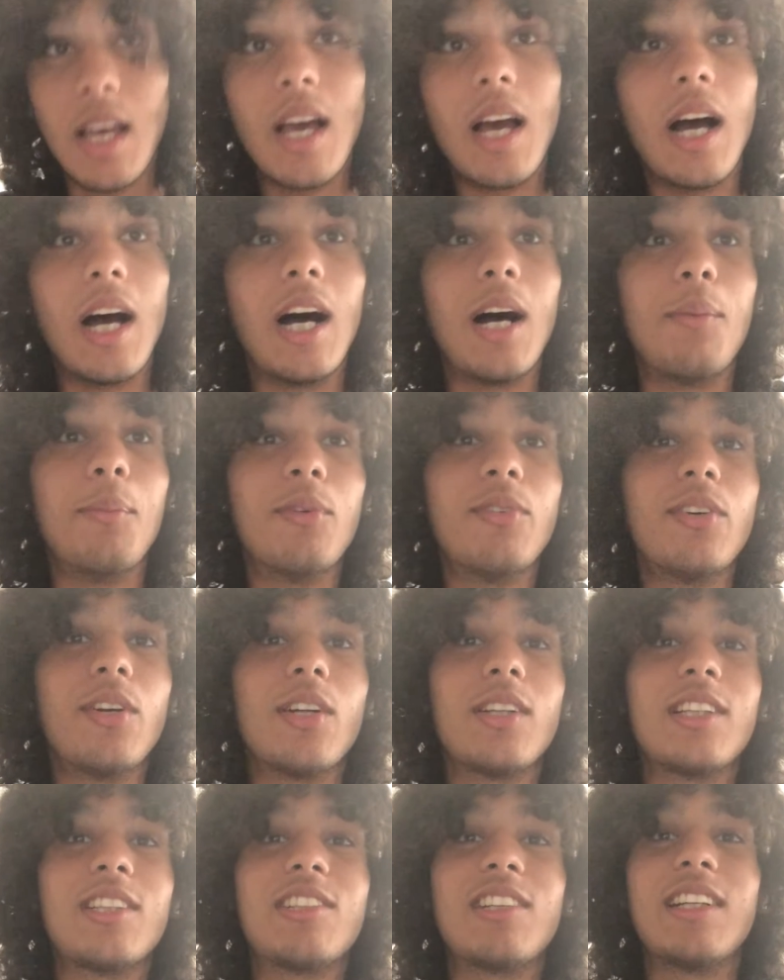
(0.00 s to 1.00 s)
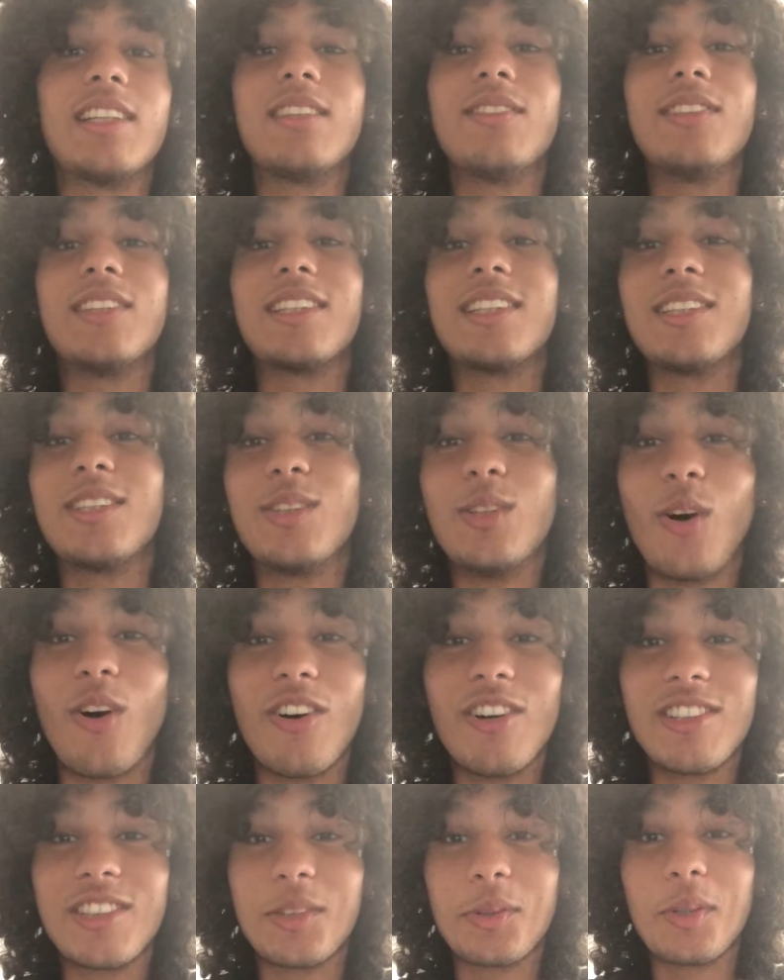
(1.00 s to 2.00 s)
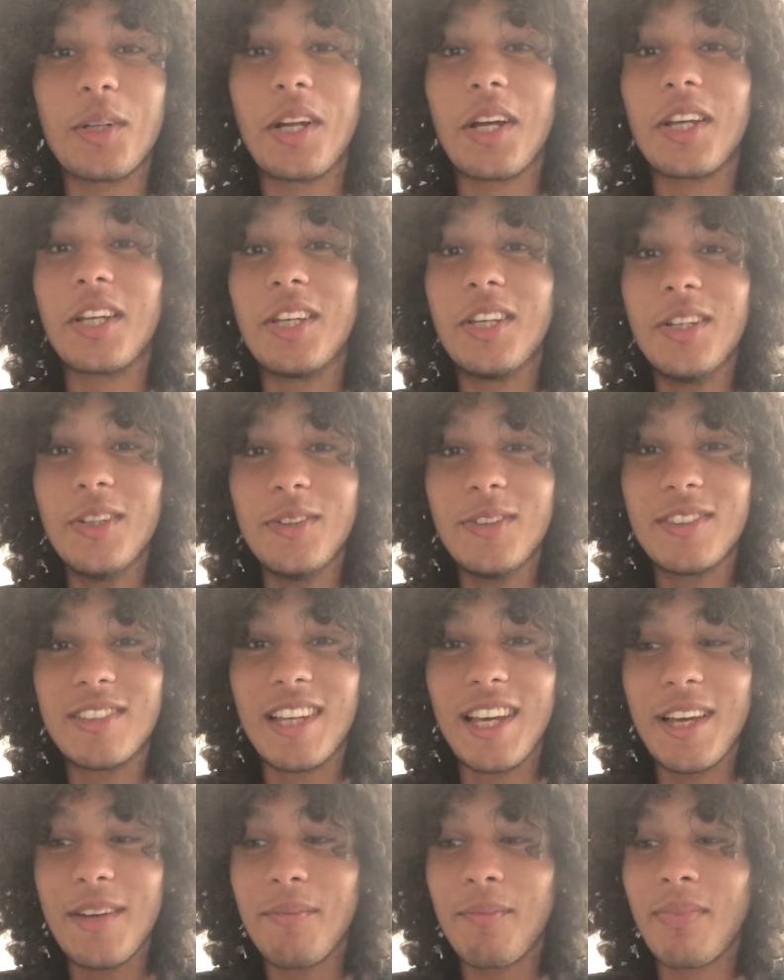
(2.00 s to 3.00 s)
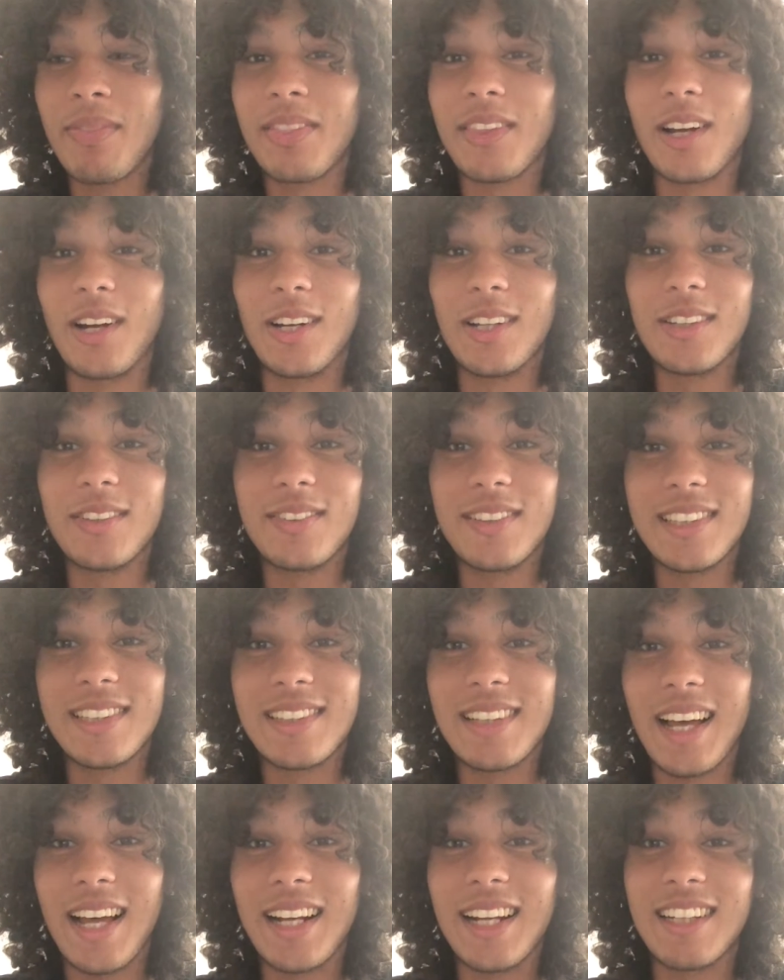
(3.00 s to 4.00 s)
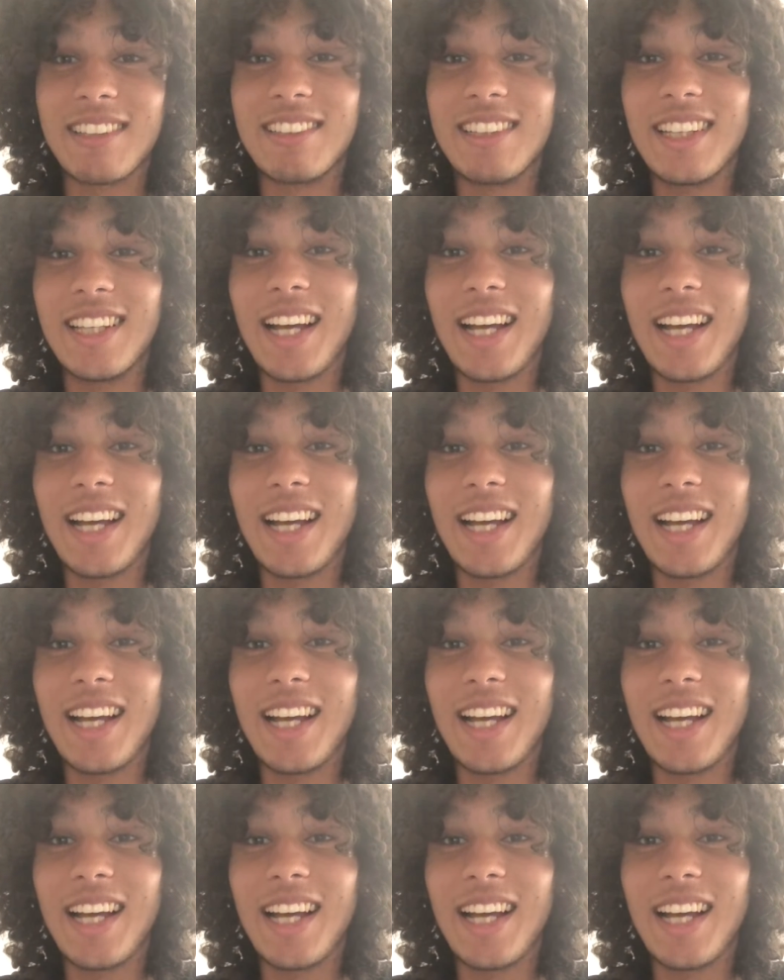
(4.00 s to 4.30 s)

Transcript: Moving on to Chelsea versus Norwich. This was a huge game. A lot of us had actually